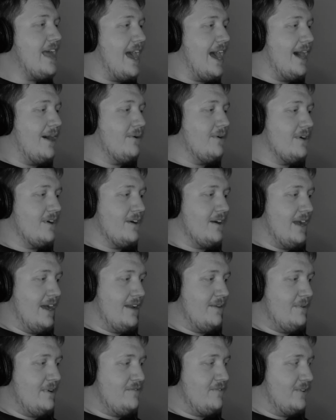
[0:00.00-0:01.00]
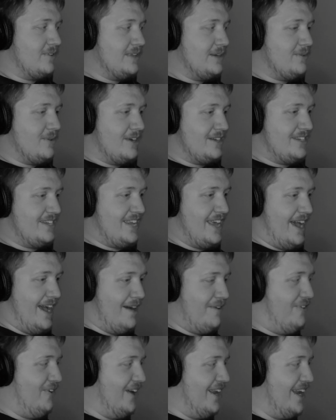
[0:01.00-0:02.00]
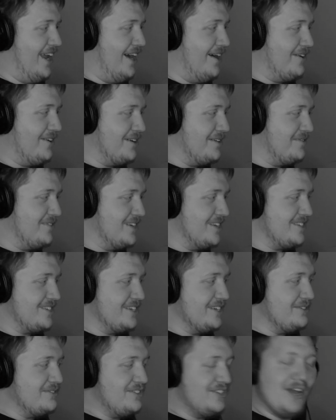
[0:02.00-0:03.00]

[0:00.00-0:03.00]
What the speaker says: hour, and we've only watched half an hour of this. Are you